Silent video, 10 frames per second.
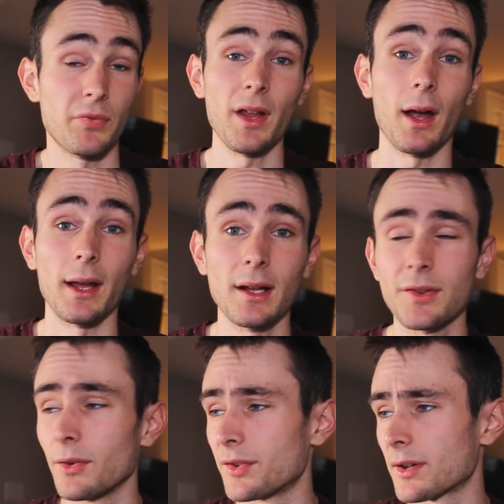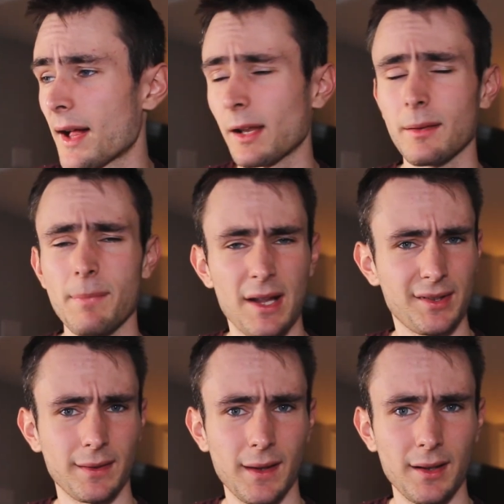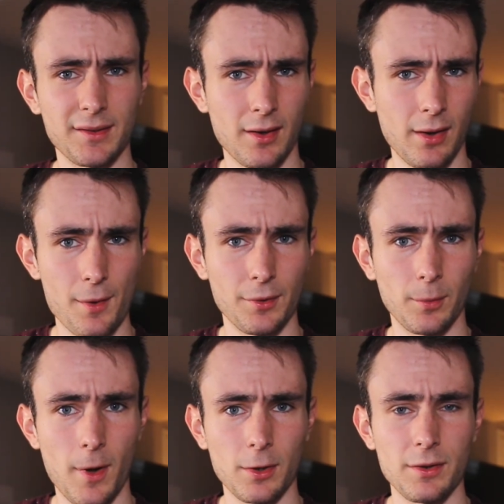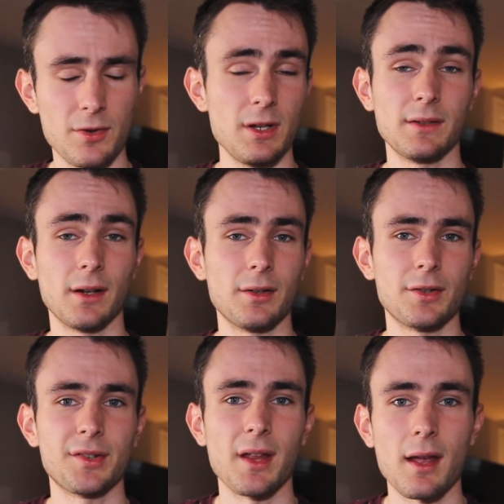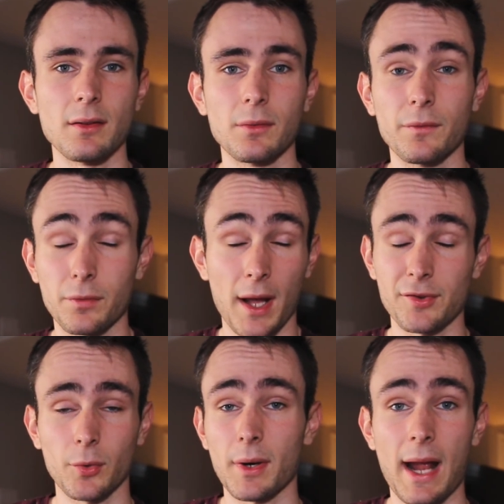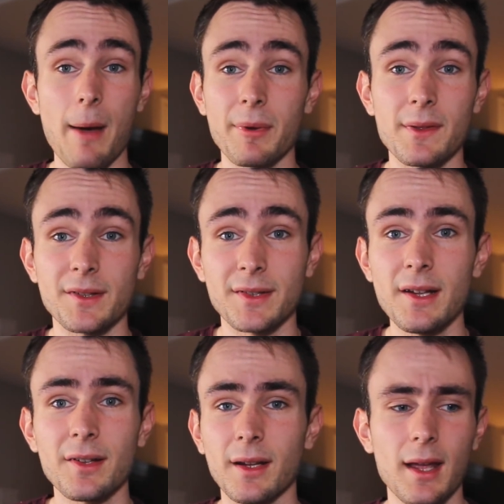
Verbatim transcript: So yeah, I guess those are kind of the basic things that are out of the water you need to understand as to what happened this season.